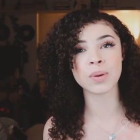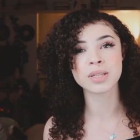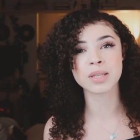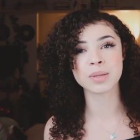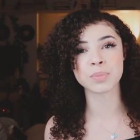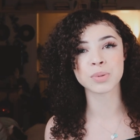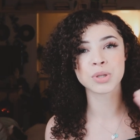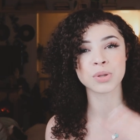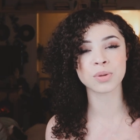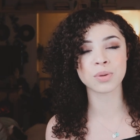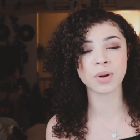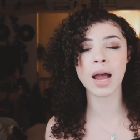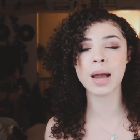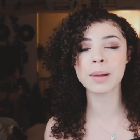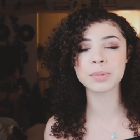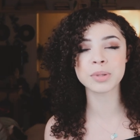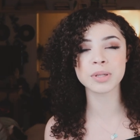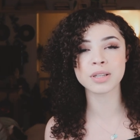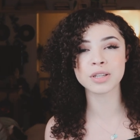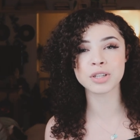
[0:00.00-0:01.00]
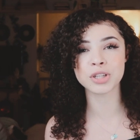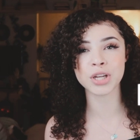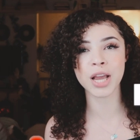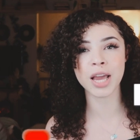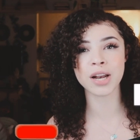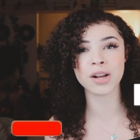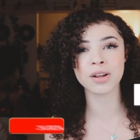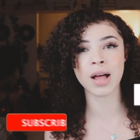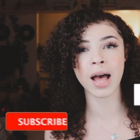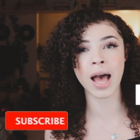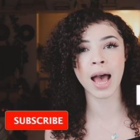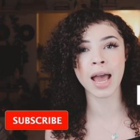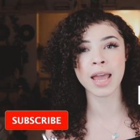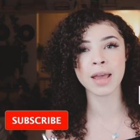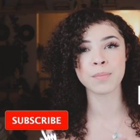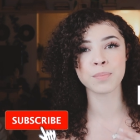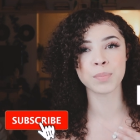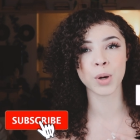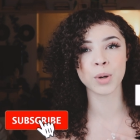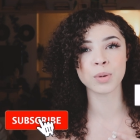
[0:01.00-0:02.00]
Subscribe to the channel. I
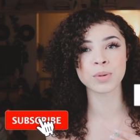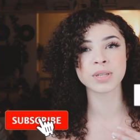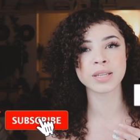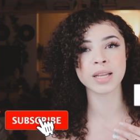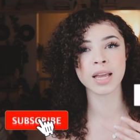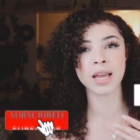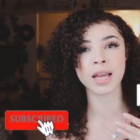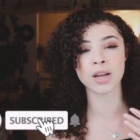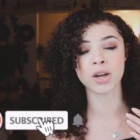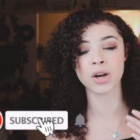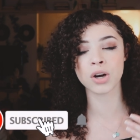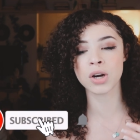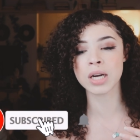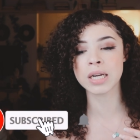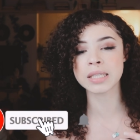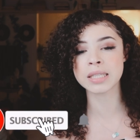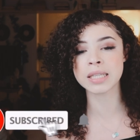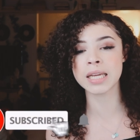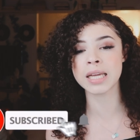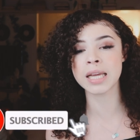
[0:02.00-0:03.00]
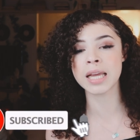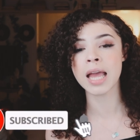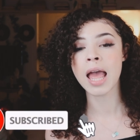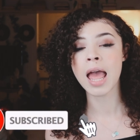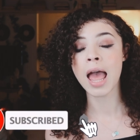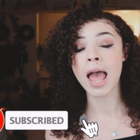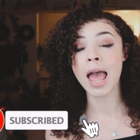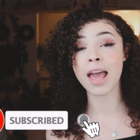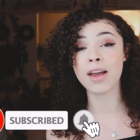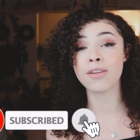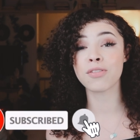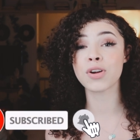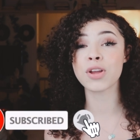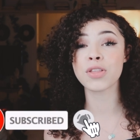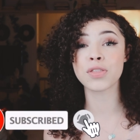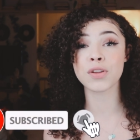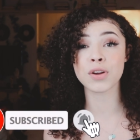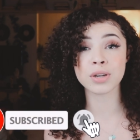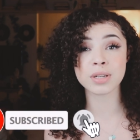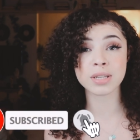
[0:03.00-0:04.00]
am posting currently
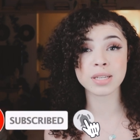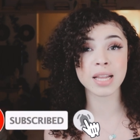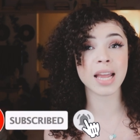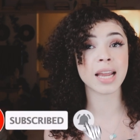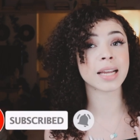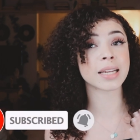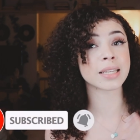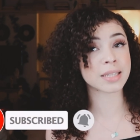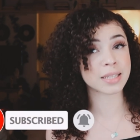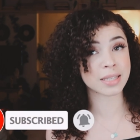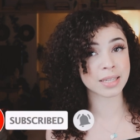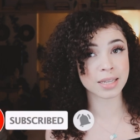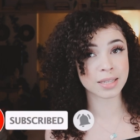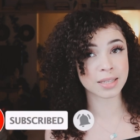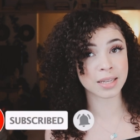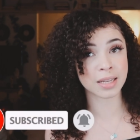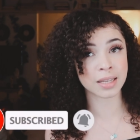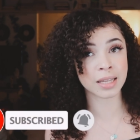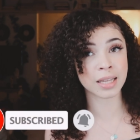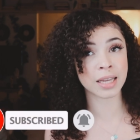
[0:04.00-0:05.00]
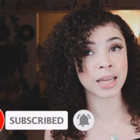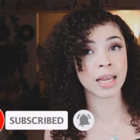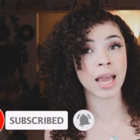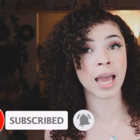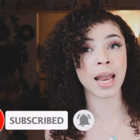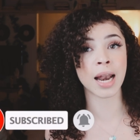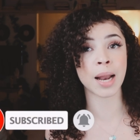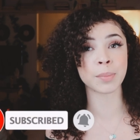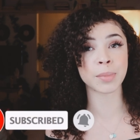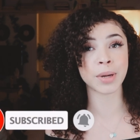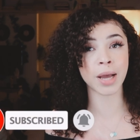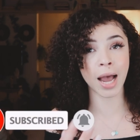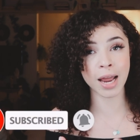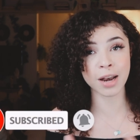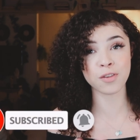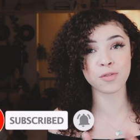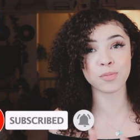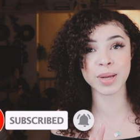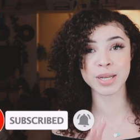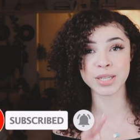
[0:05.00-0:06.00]
every Thursday consistently and I'm
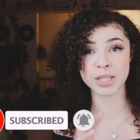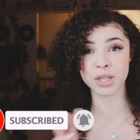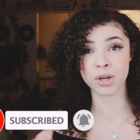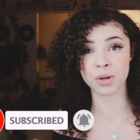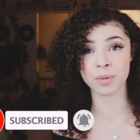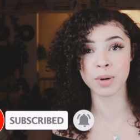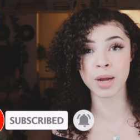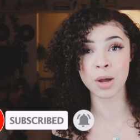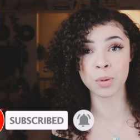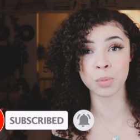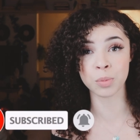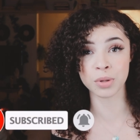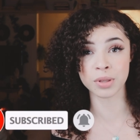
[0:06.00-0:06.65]
kind of messing around